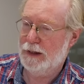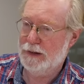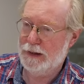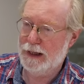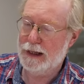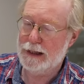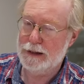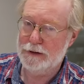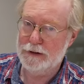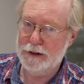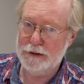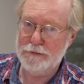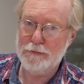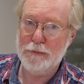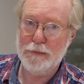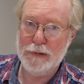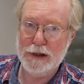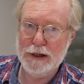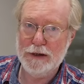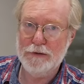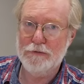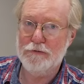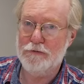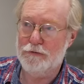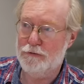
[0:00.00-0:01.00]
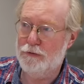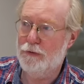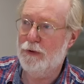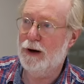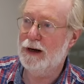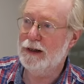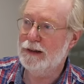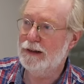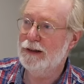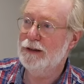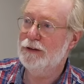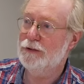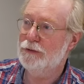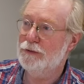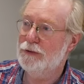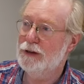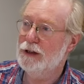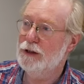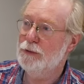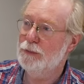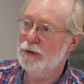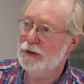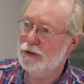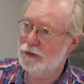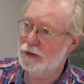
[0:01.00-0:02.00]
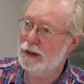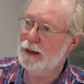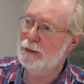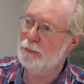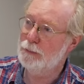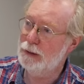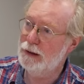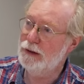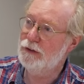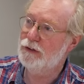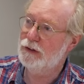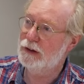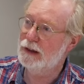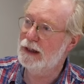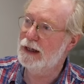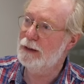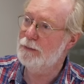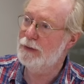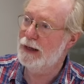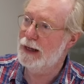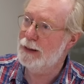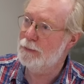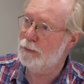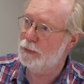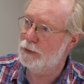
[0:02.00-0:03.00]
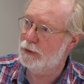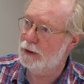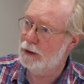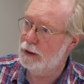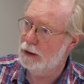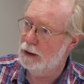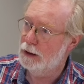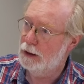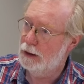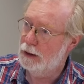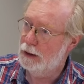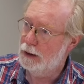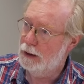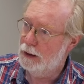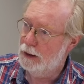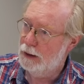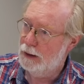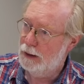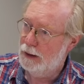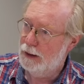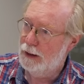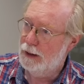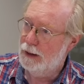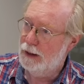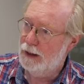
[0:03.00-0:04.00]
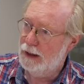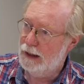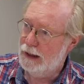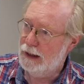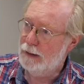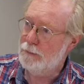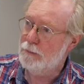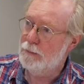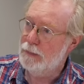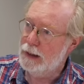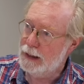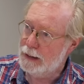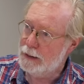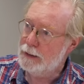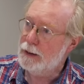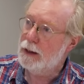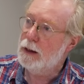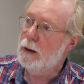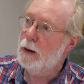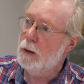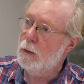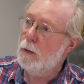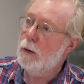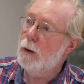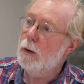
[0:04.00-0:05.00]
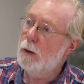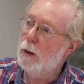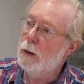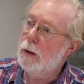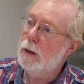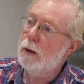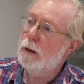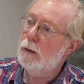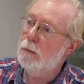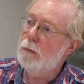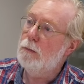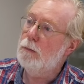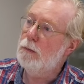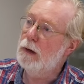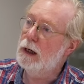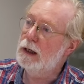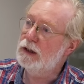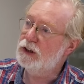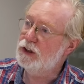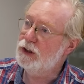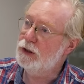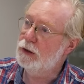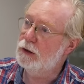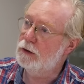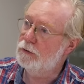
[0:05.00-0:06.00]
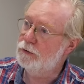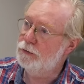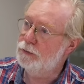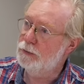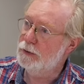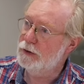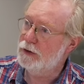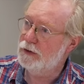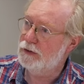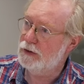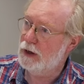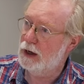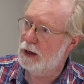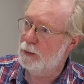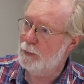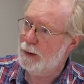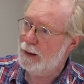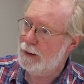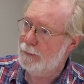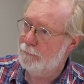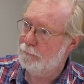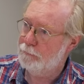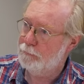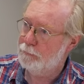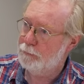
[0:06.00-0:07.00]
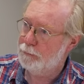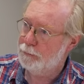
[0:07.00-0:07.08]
And that didn't mean writing to Rome and saying, please can I be emperor? It meant marching off with his army.